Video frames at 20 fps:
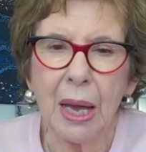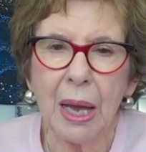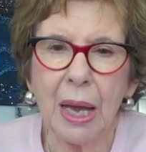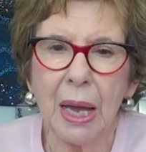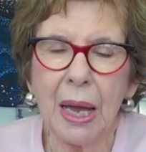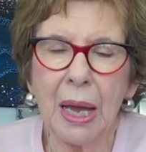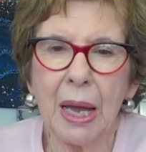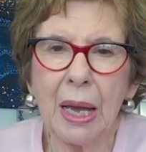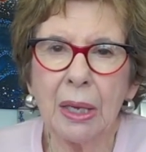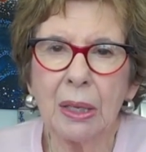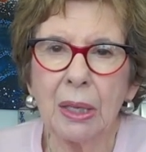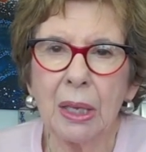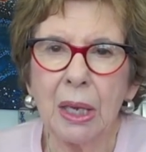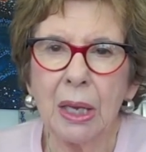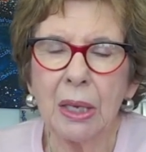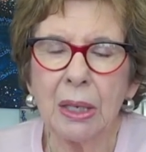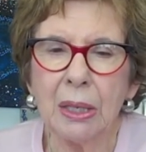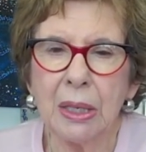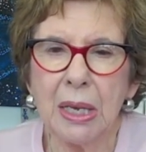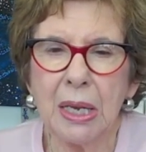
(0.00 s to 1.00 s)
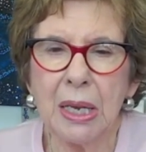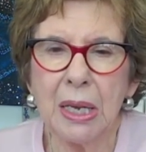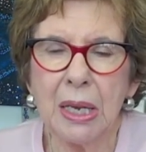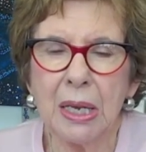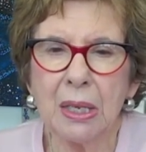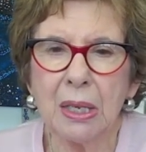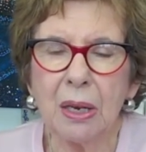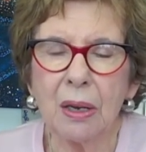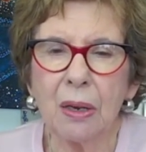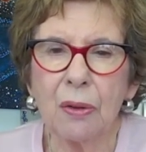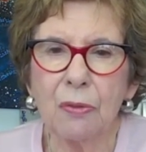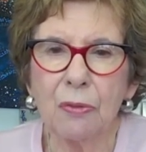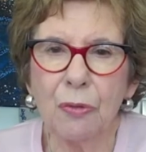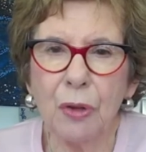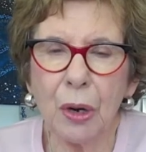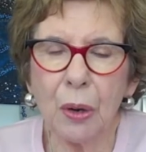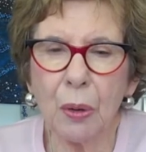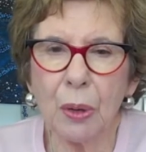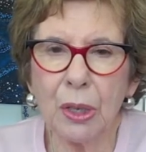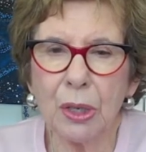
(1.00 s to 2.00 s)
and need
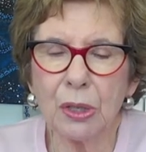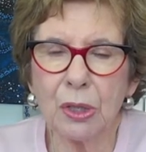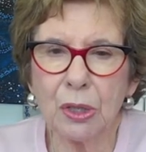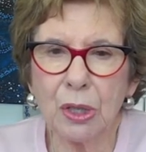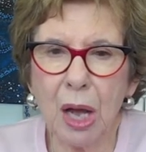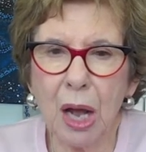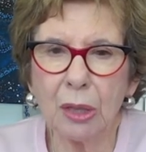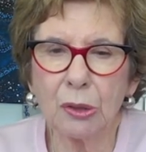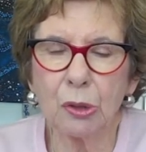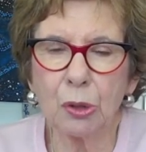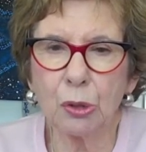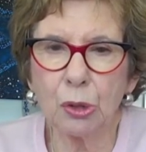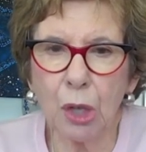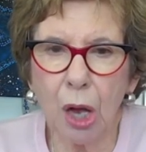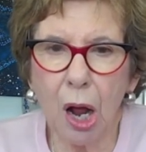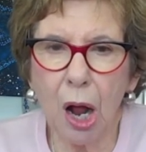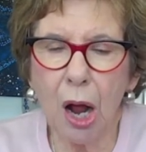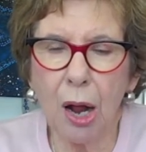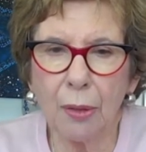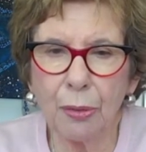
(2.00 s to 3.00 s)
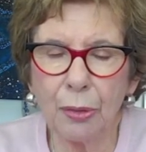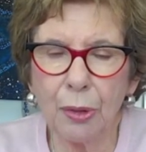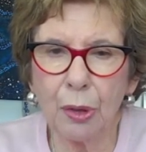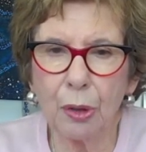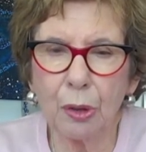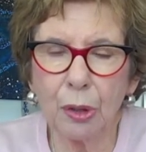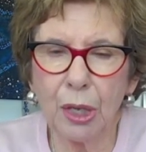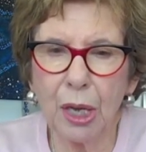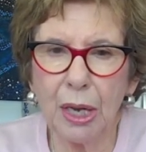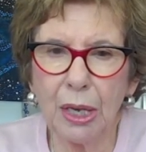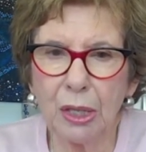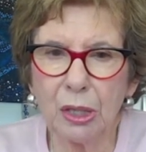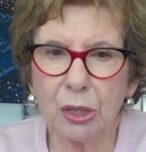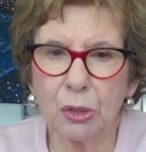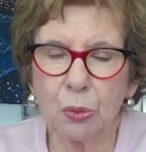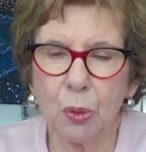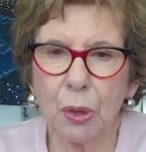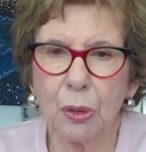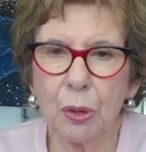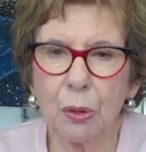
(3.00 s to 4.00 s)
various doctors on their
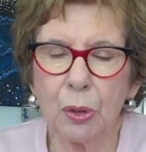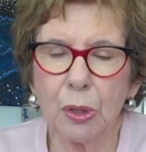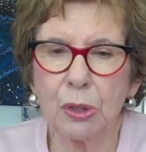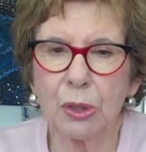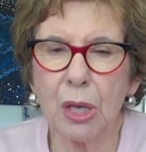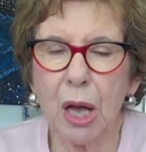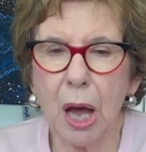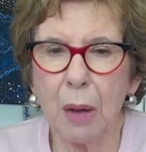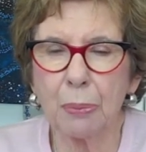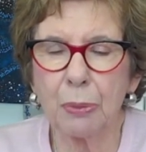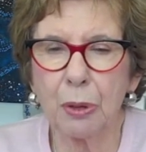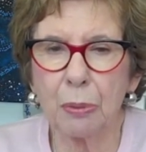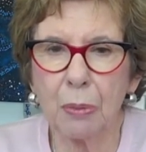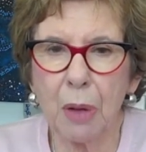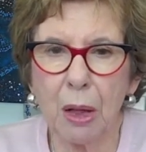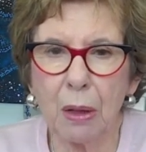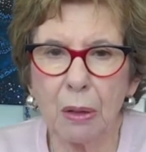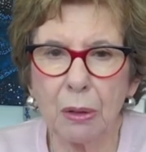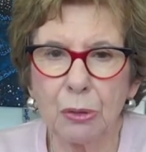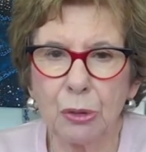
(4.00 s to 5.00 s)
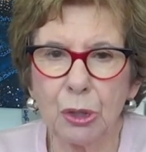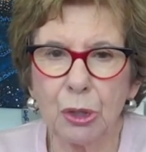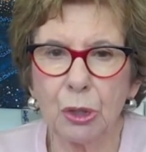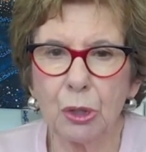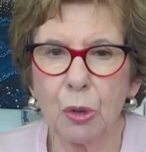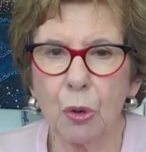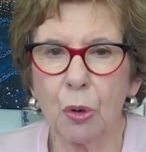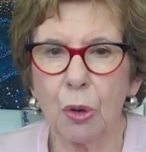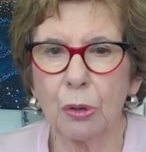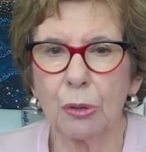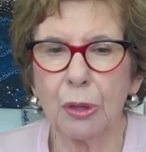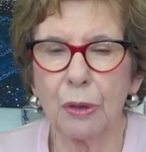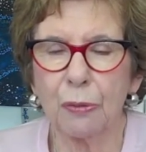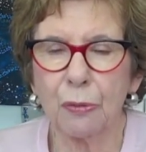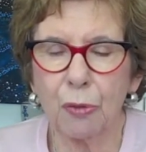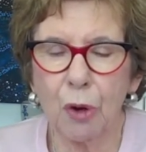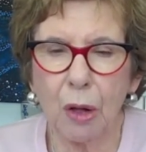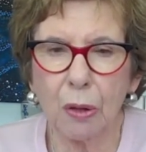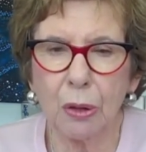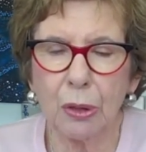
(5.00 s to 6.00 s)
case, whether it's ophthalmology or
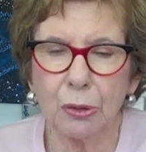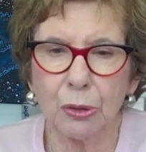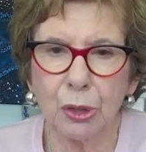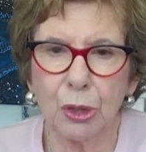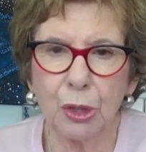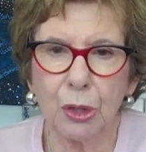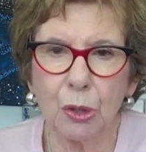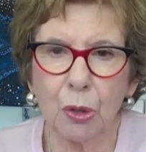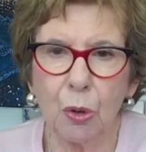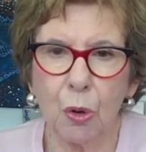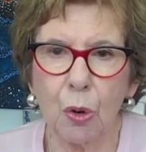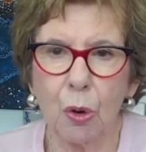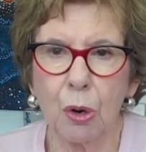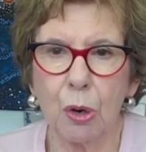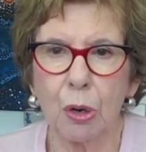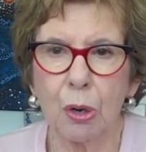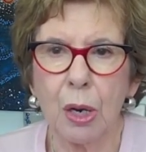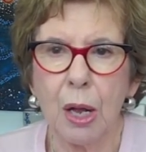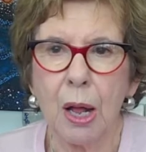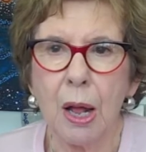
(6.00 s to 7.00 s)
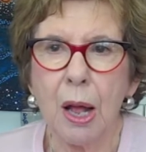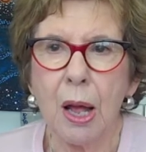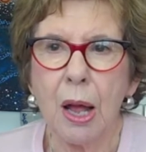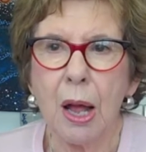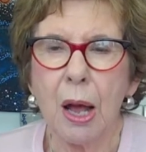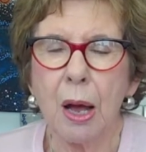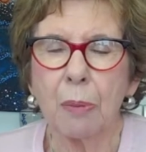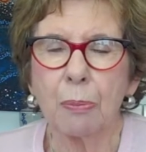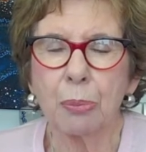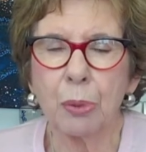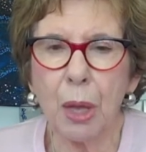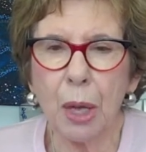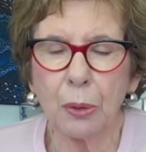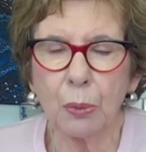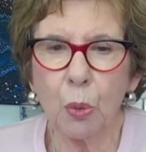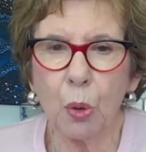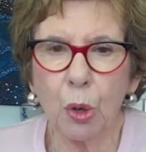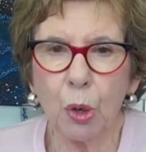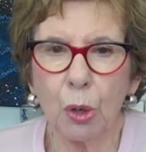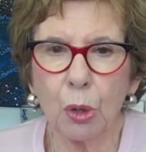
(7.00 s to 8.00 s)
nephrology or blood
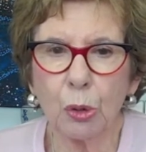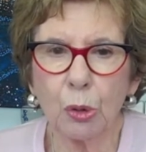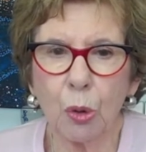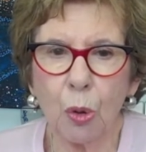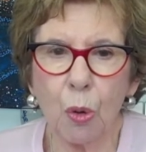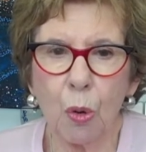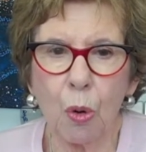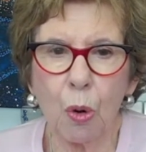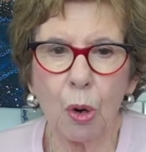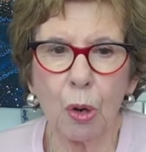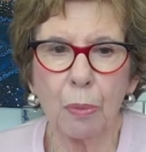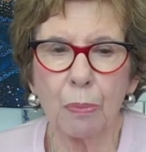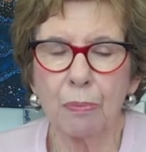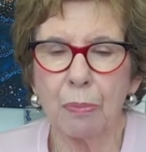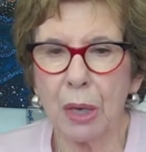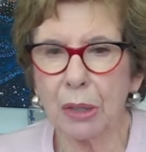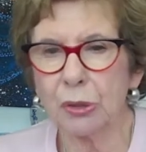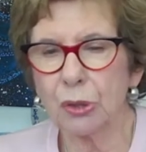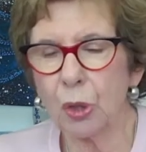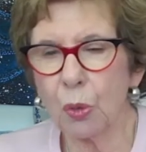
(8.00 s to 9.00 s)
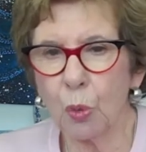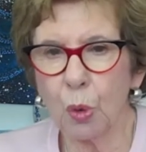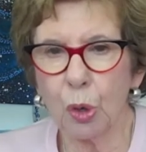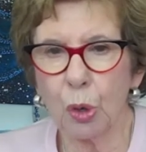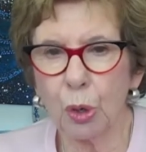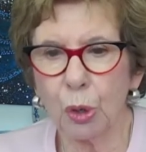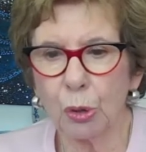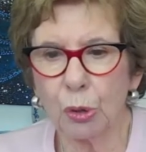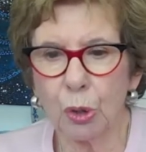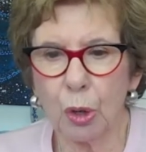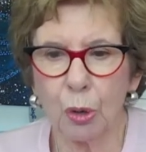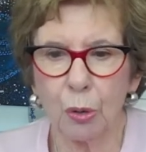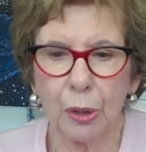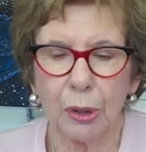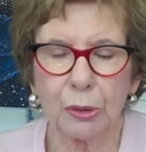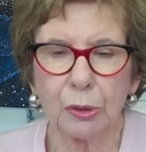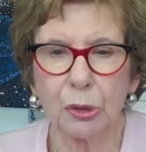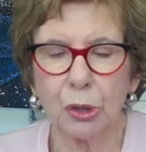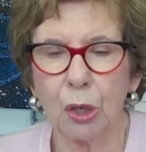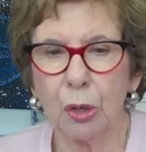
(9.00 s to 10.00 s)
work or muscle work or
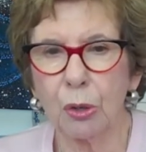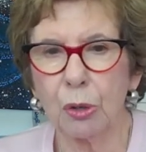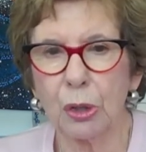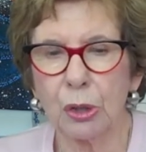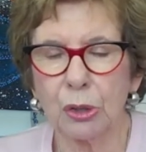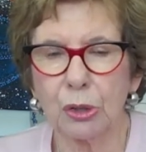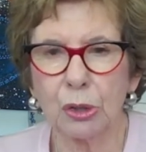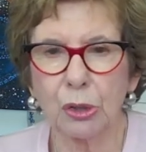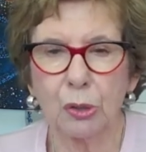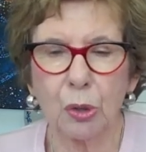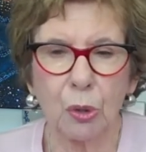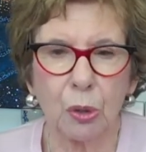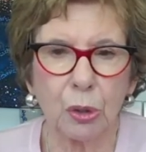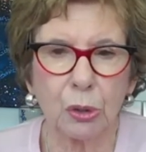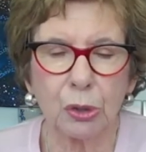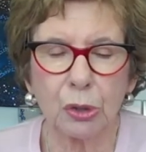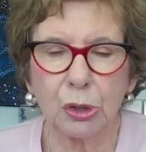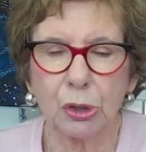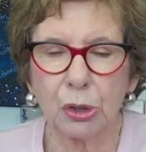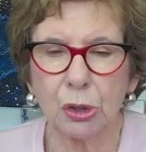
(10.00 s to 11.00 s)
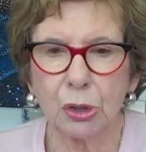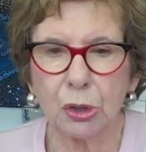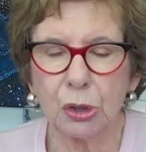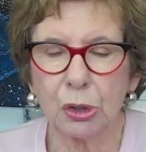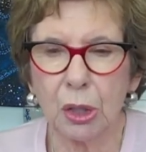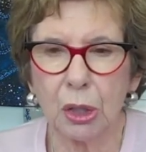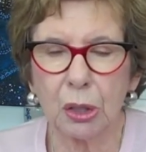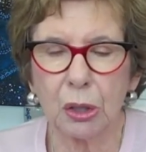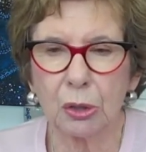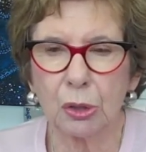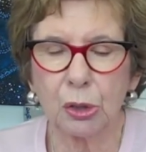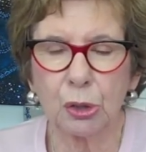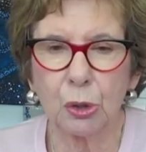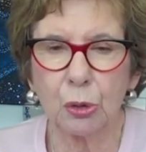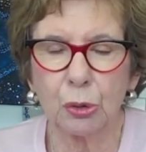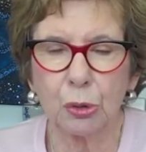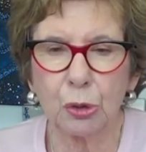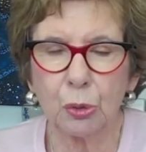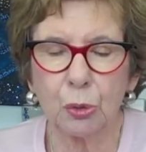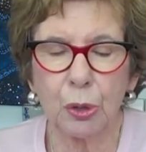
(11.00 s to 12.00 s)
internist or
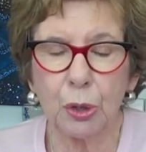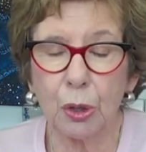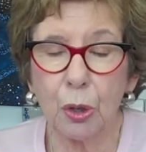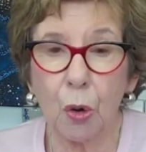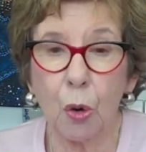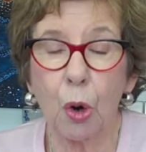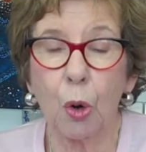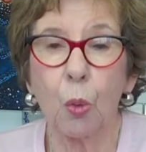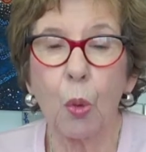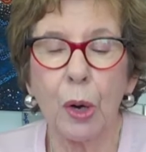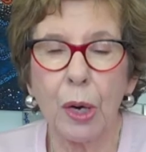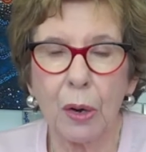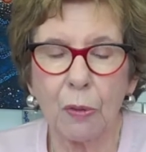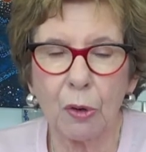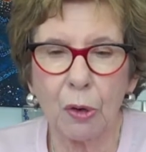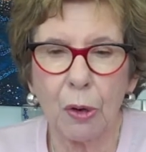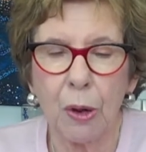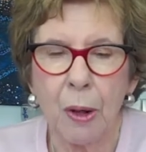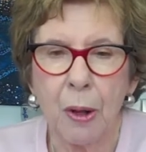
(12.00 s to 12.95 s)
surgery or whatever.